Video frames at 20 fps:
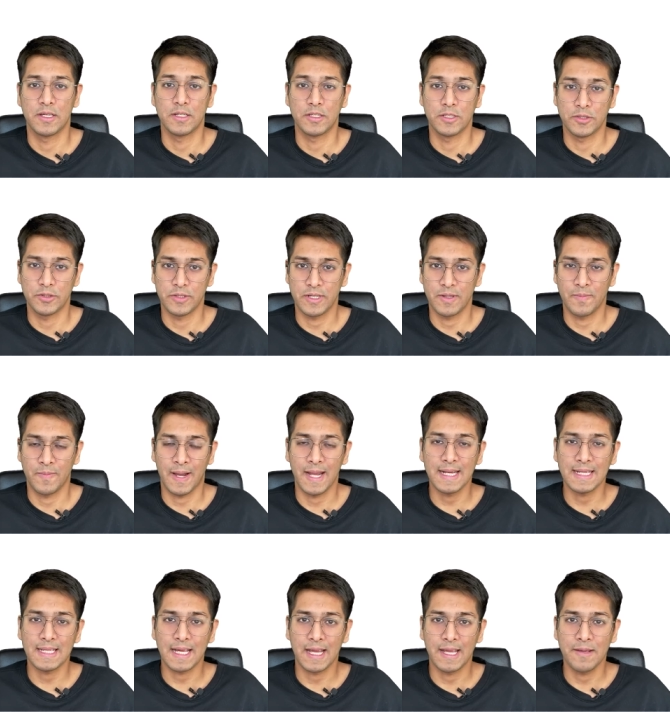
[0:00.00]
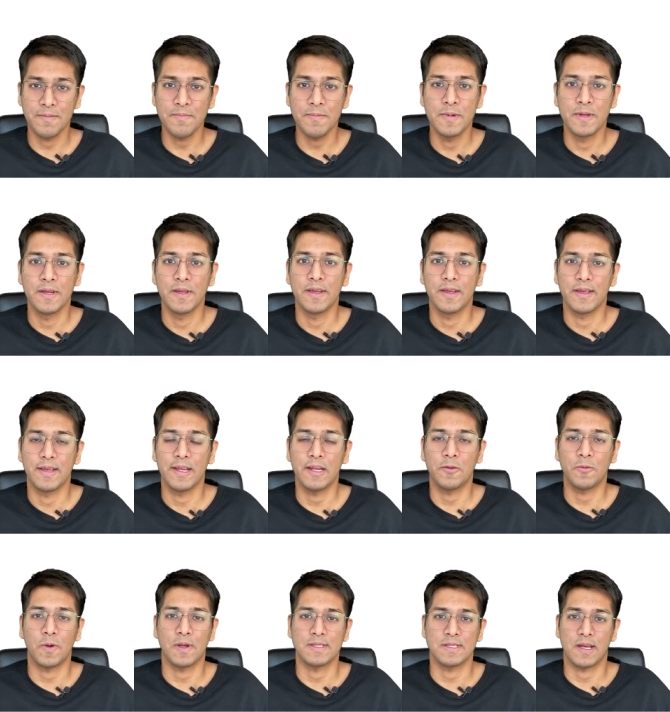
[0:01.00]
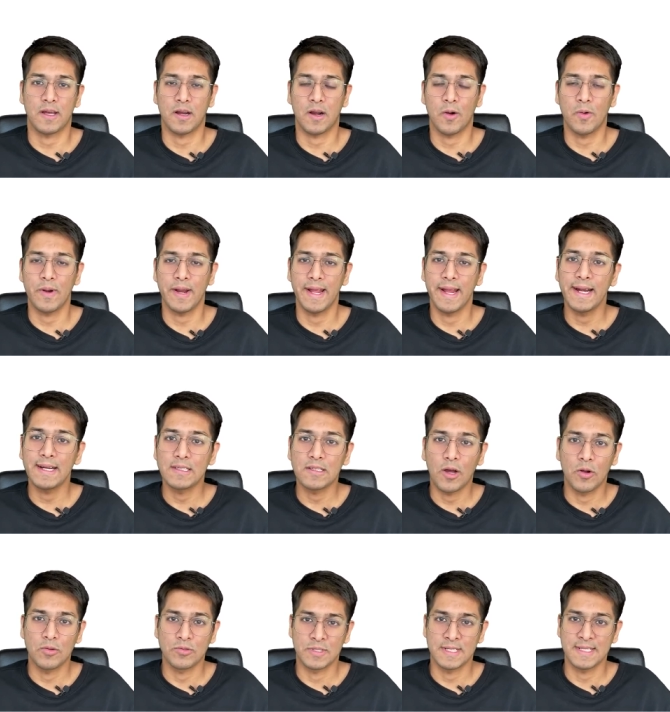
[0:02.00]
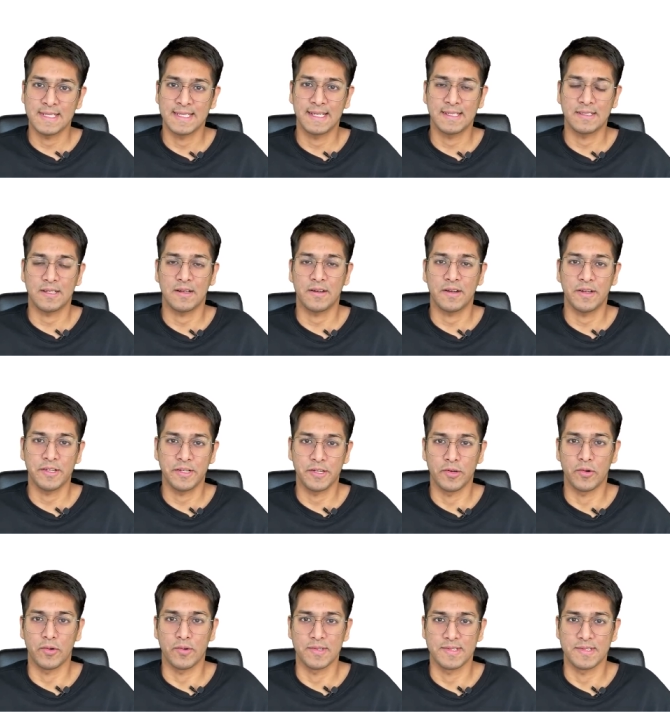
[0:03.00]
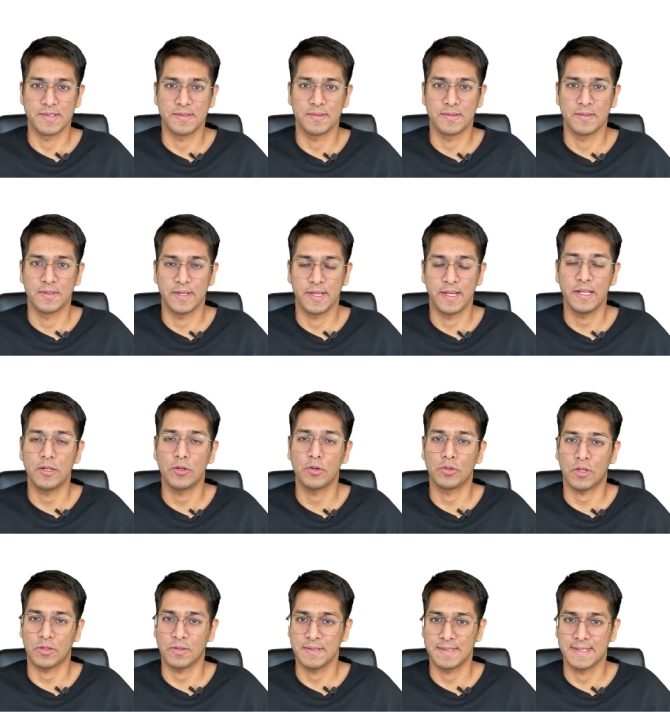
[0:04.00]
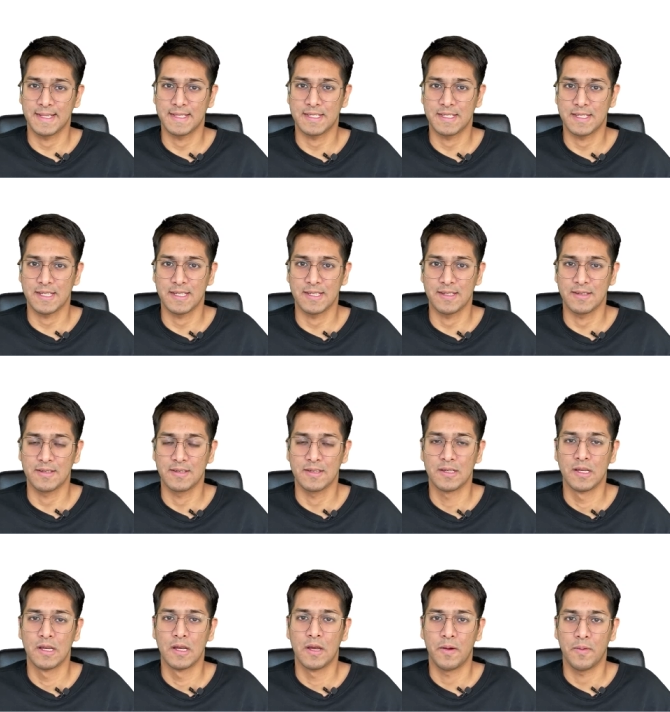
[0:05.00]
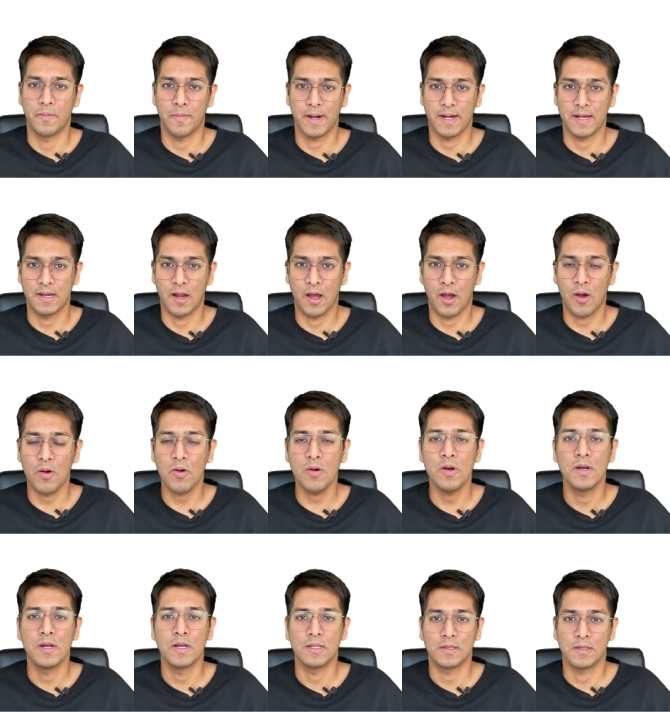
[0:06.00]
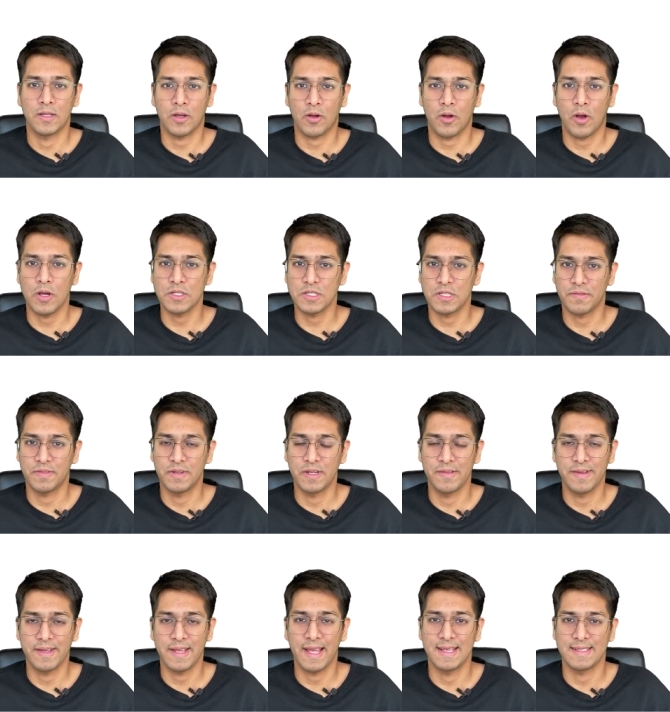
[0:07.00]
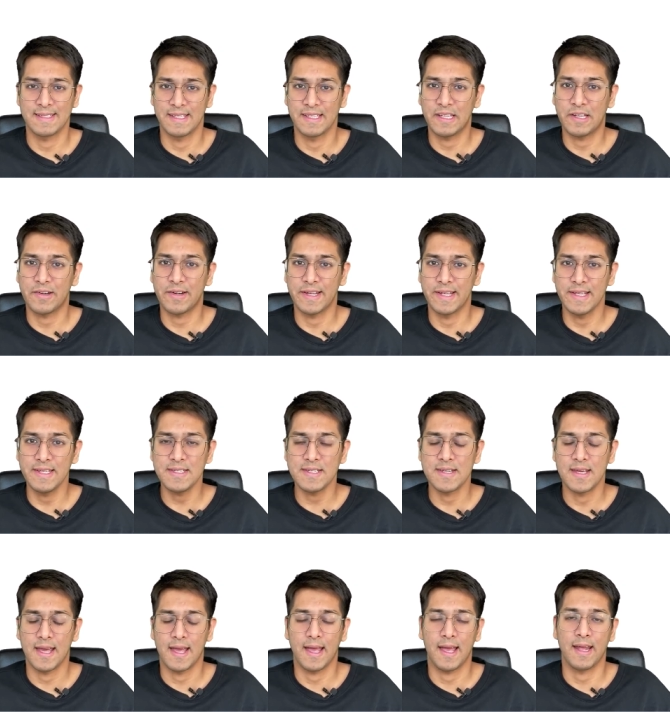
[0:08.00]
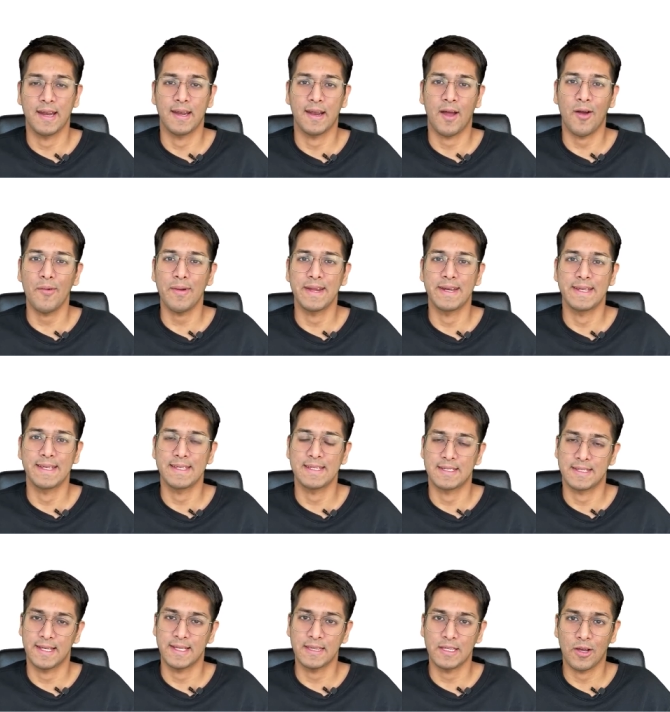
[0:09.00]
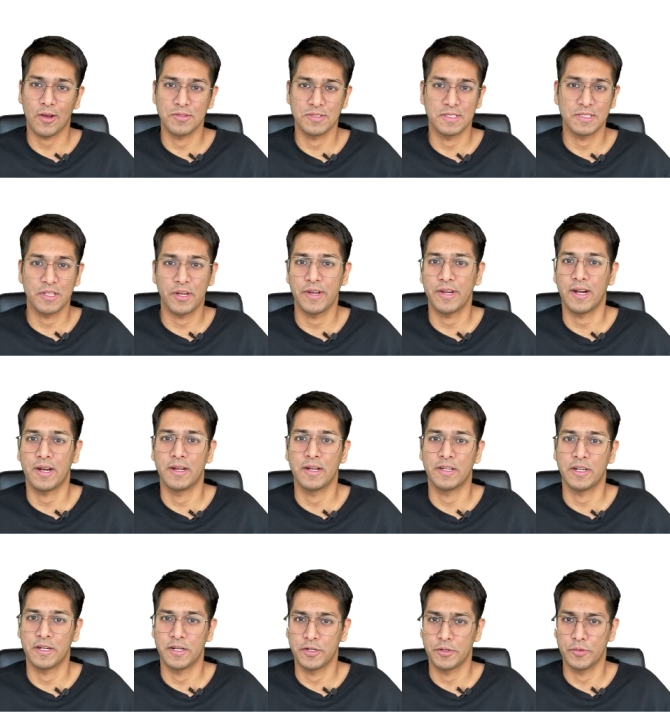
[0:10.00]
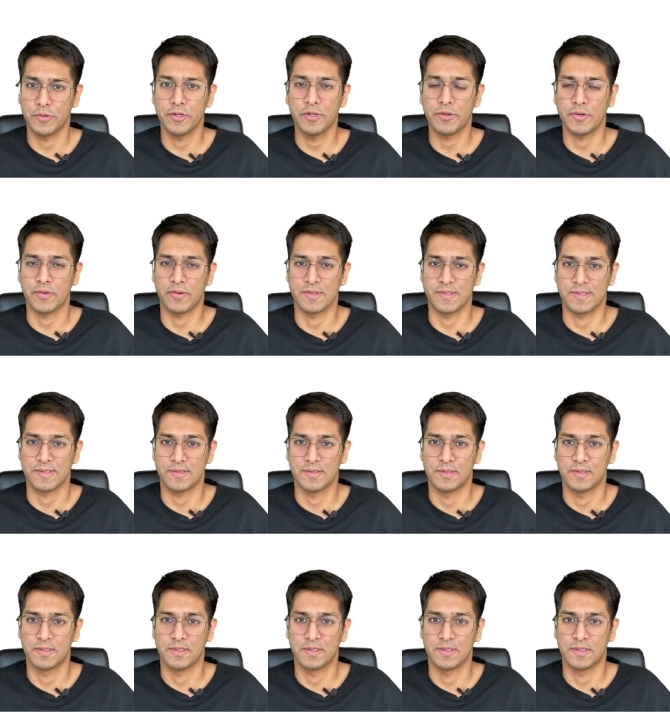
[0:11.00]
During my time it was around 8,600 euros in 2016, but now the cost of living has increased and now it is 10,332 euros.